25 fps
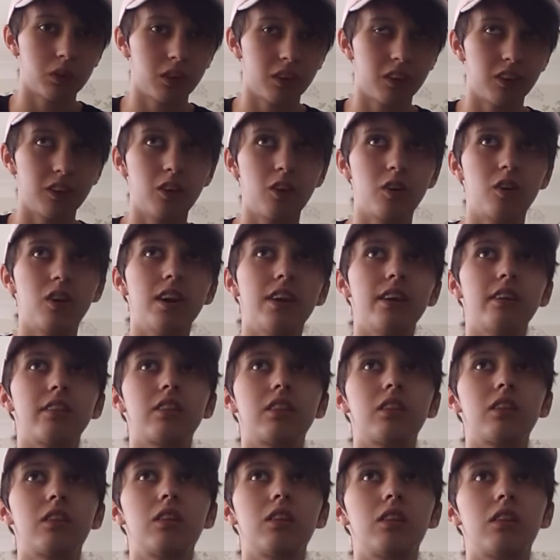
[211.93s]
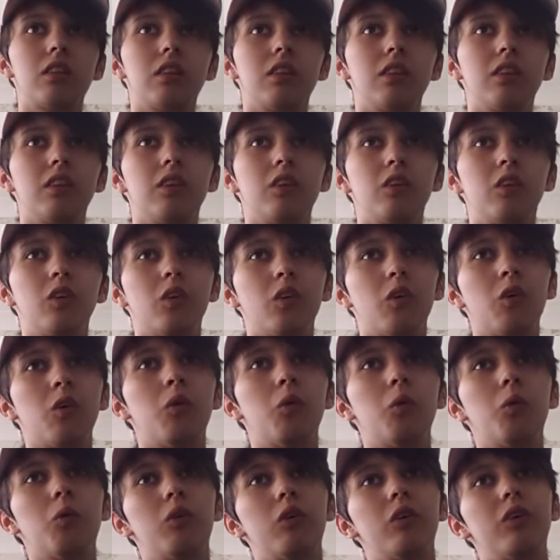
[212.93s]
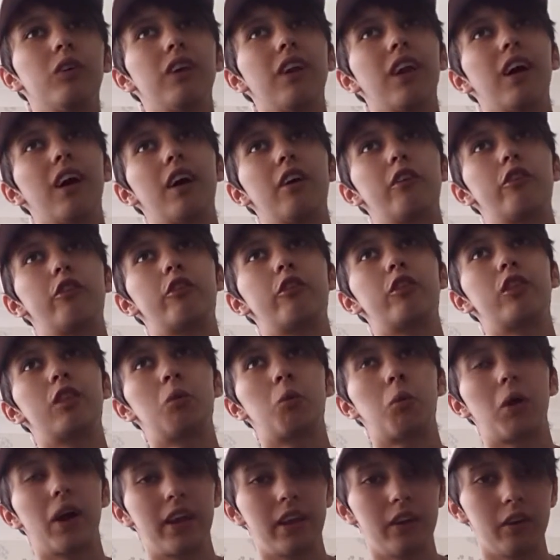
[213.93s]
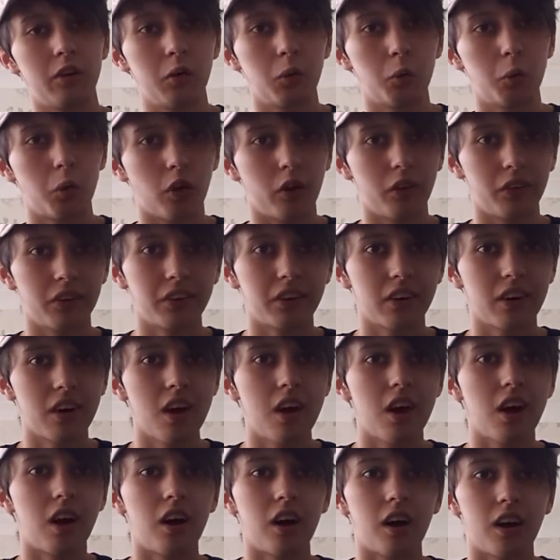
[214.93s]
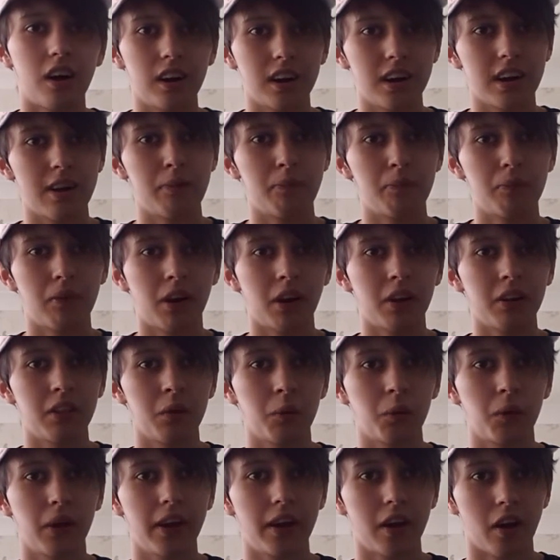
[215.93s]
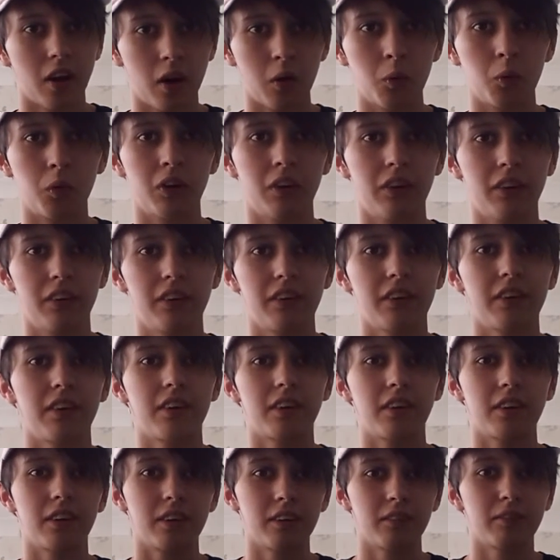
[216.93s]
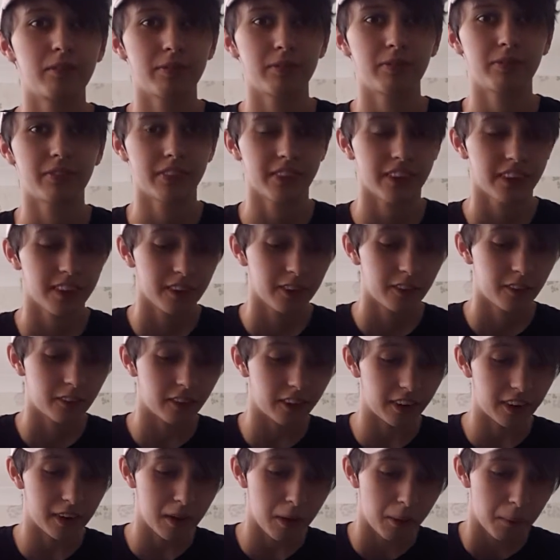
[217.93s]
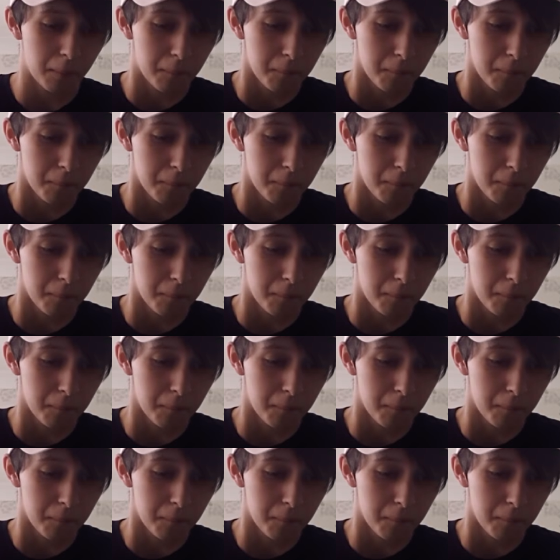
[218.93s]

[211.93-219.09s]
you live your life the way you want. I live mine the way I want. Right.